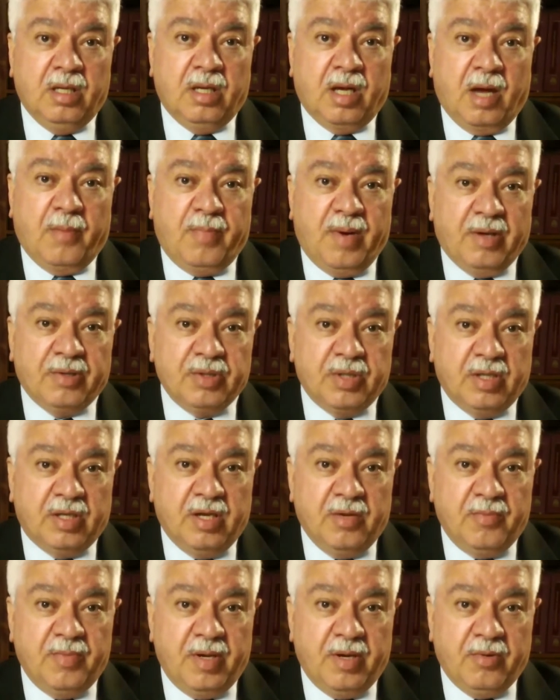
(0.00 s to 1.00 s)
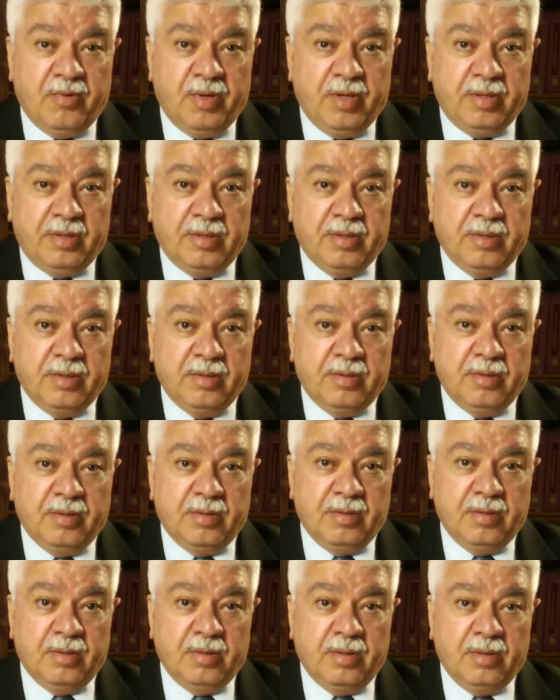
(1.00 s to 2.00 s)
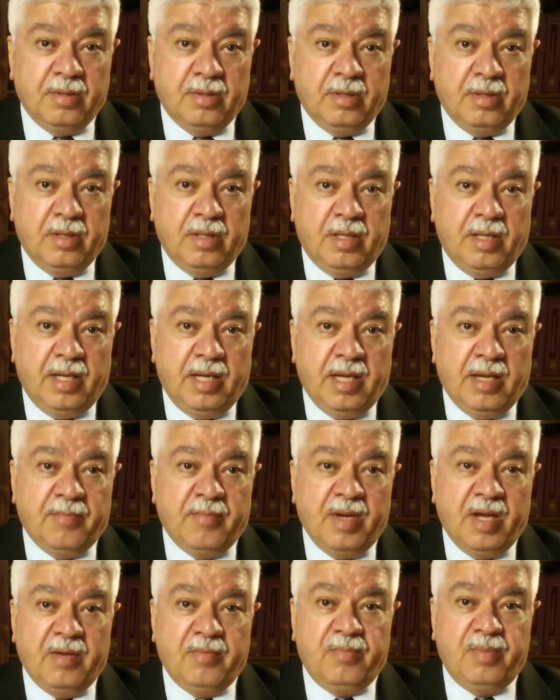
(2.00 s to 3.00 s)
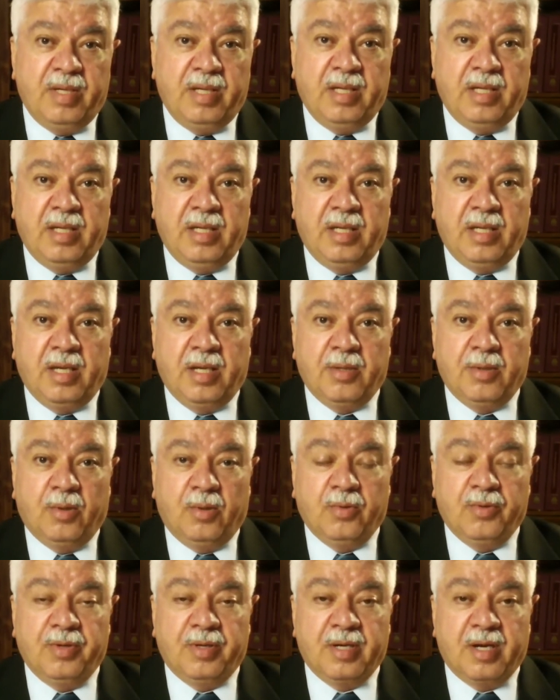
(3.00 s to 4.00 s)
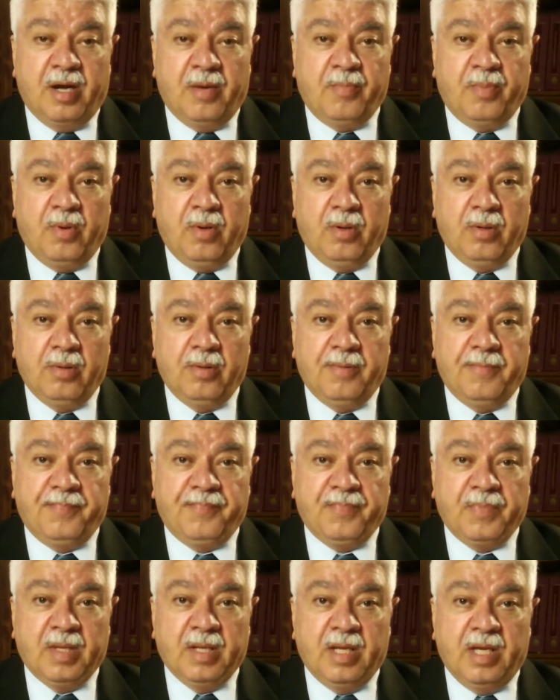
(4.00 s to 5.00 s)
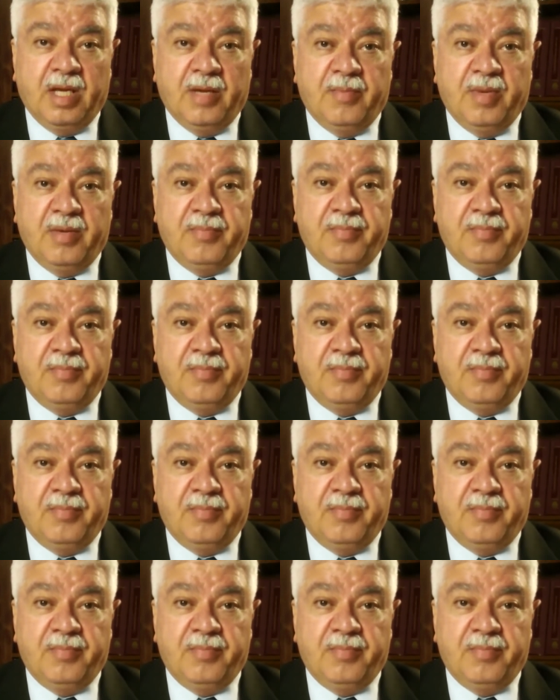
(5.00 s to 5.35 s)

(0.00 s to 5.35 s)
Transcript: about to get married. It may be an older couple. It may